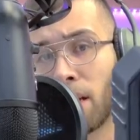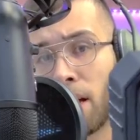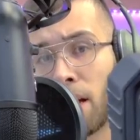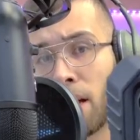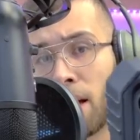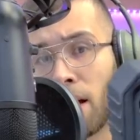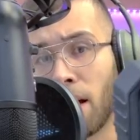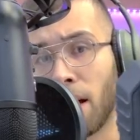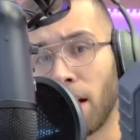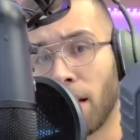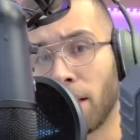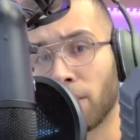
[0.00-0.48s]

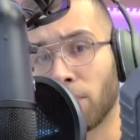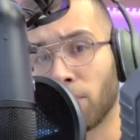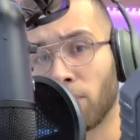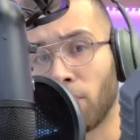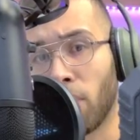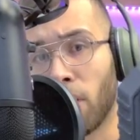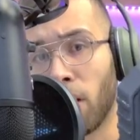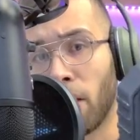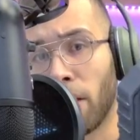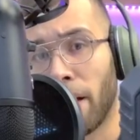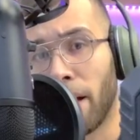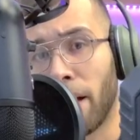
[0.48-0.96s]
as
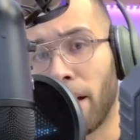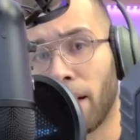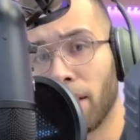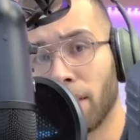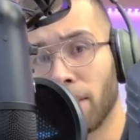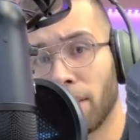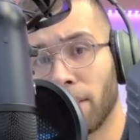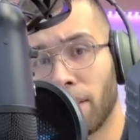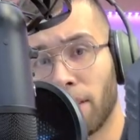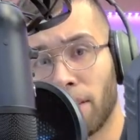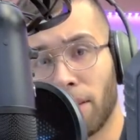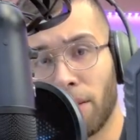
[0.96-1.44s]
well
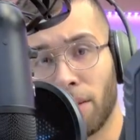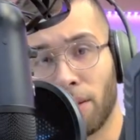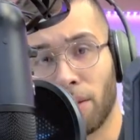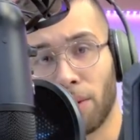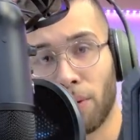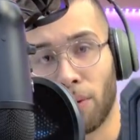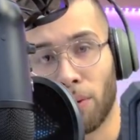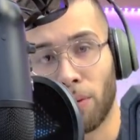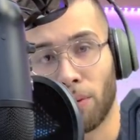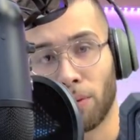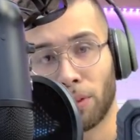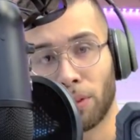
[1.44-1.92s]
as the
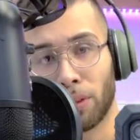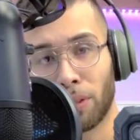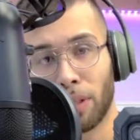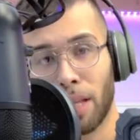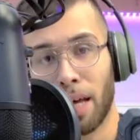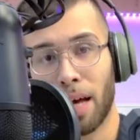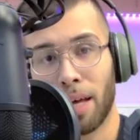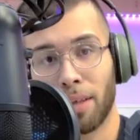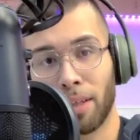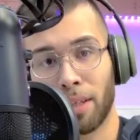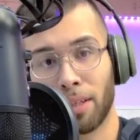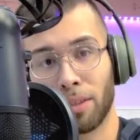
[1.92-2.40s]
little
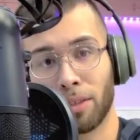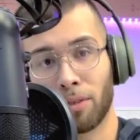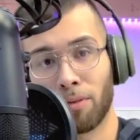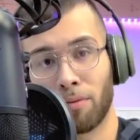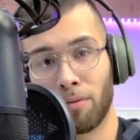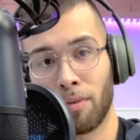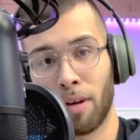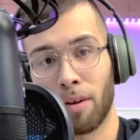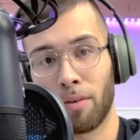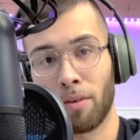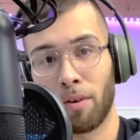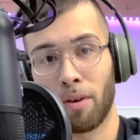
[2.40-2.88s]
slot that's
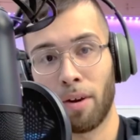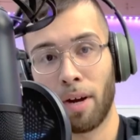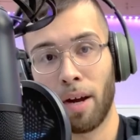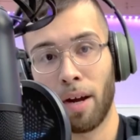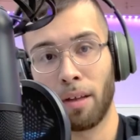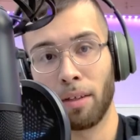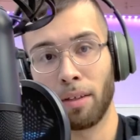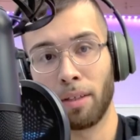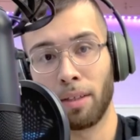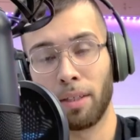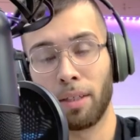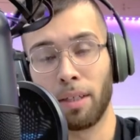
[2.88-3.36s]
around our
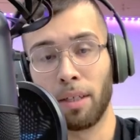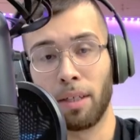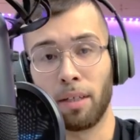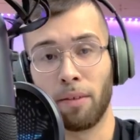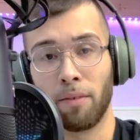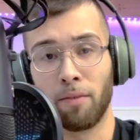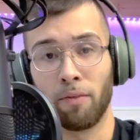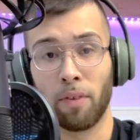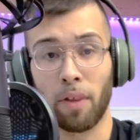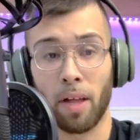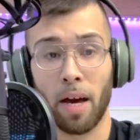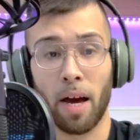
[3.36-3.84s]

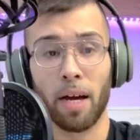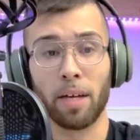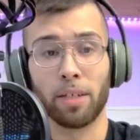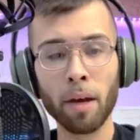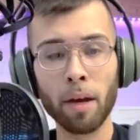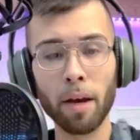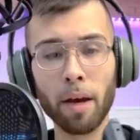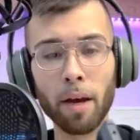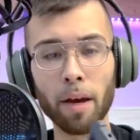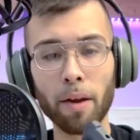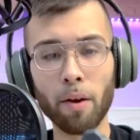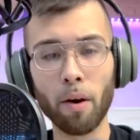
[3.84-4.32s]
LED flash.
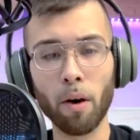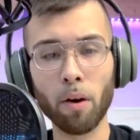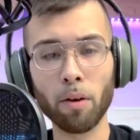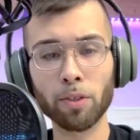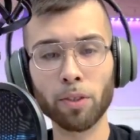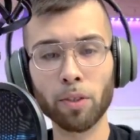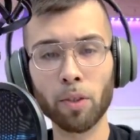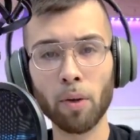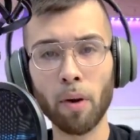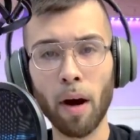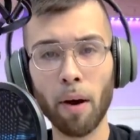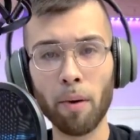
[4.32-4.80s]
And
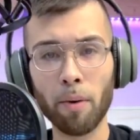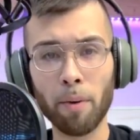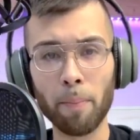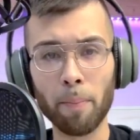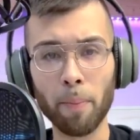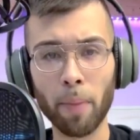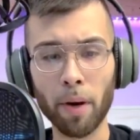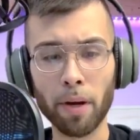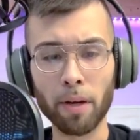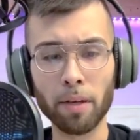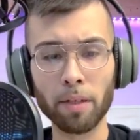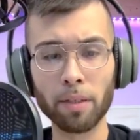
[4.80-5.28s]
also our
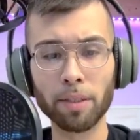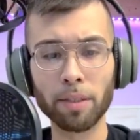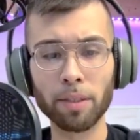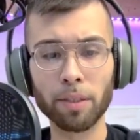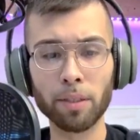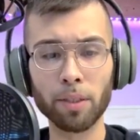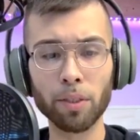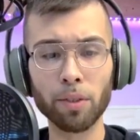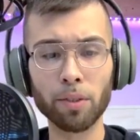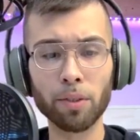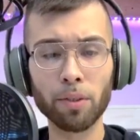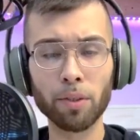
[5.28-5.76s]
buttons,
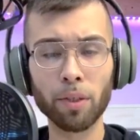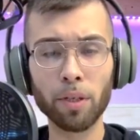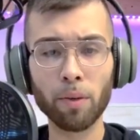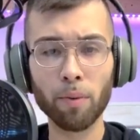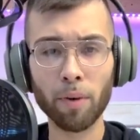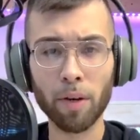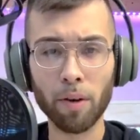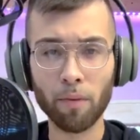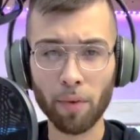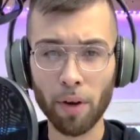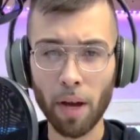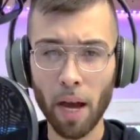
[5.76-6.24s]
usually
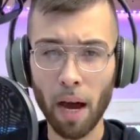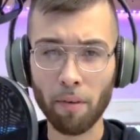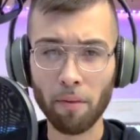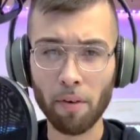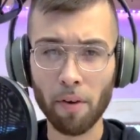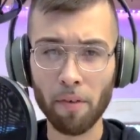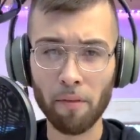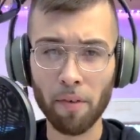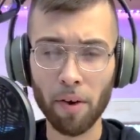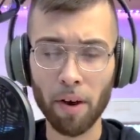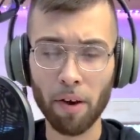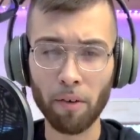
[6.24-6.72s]
whenever you have
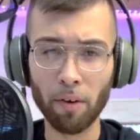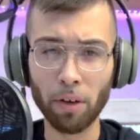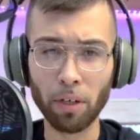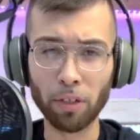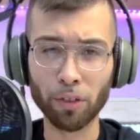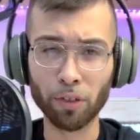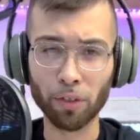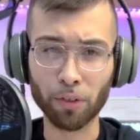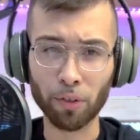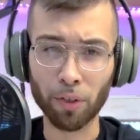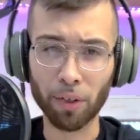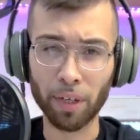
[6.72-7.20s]
a very
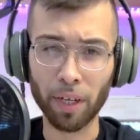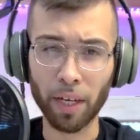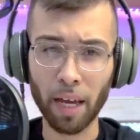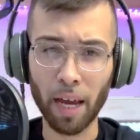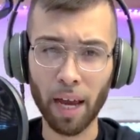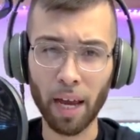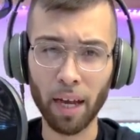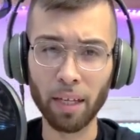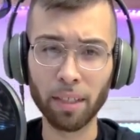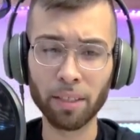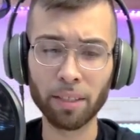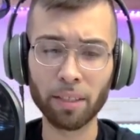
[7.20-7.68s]
sturdy
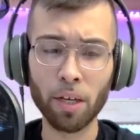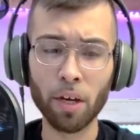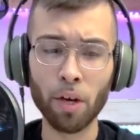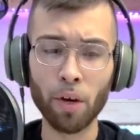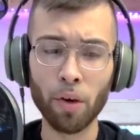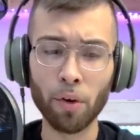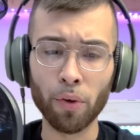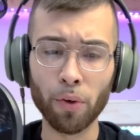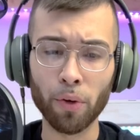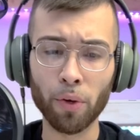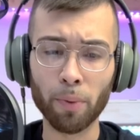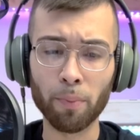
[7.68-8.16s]
case,
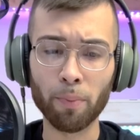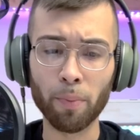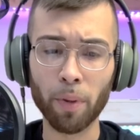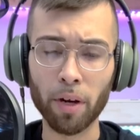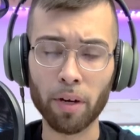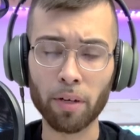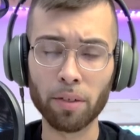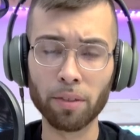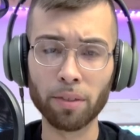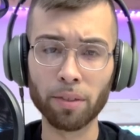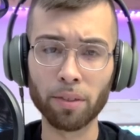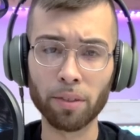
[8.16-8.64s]
your
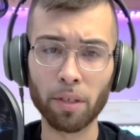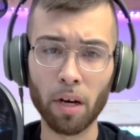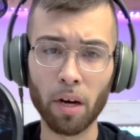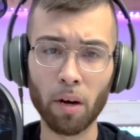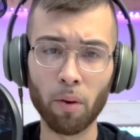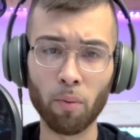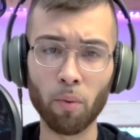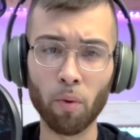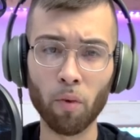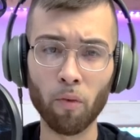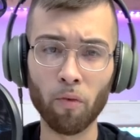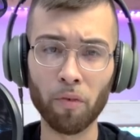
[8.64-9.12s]
buttons
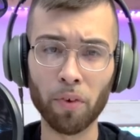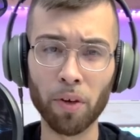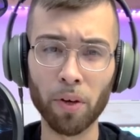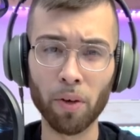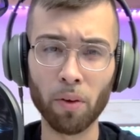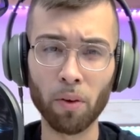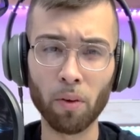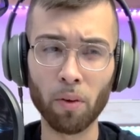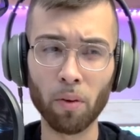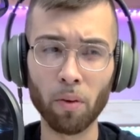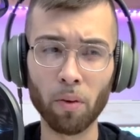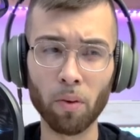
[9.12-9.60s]
will
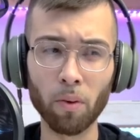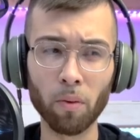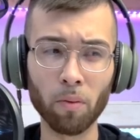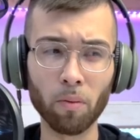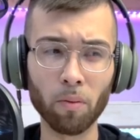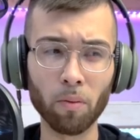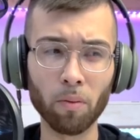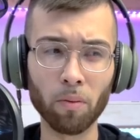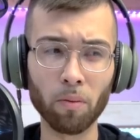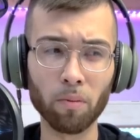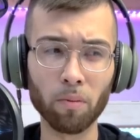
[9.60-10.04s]
feel